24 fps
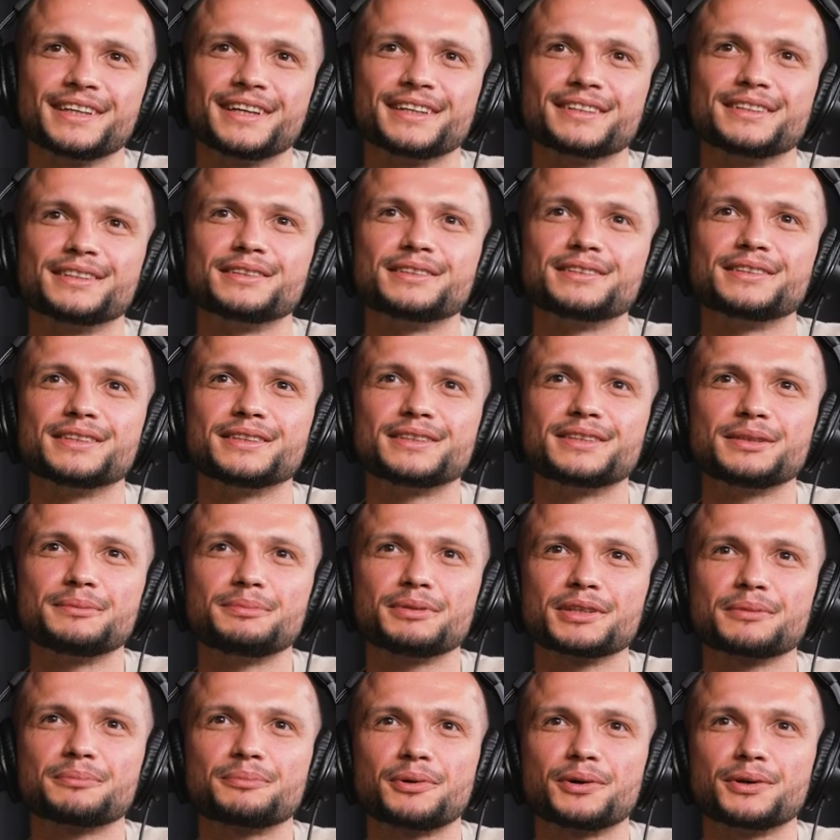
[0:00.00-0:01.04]
Yeah, the the
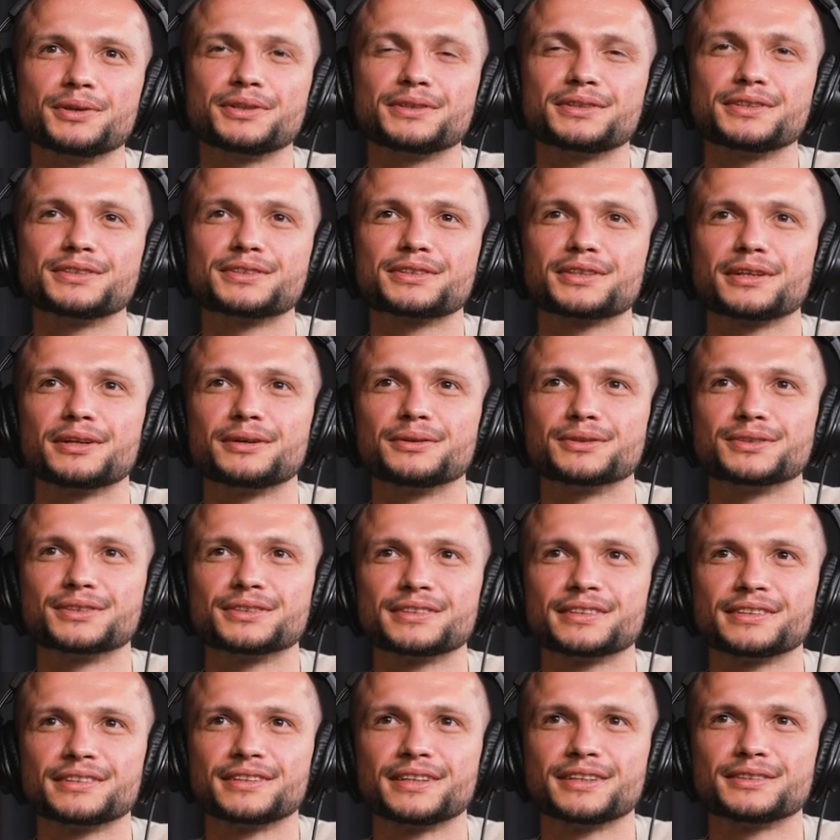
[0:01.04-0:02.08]
tipping point is
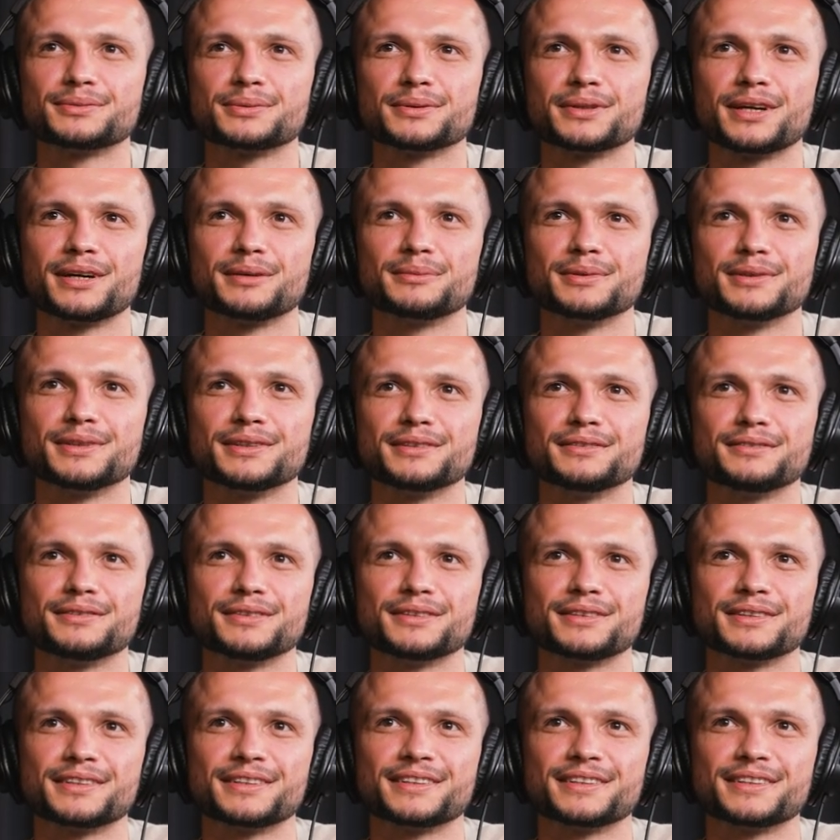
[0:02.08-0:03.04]
close. That's what I believe.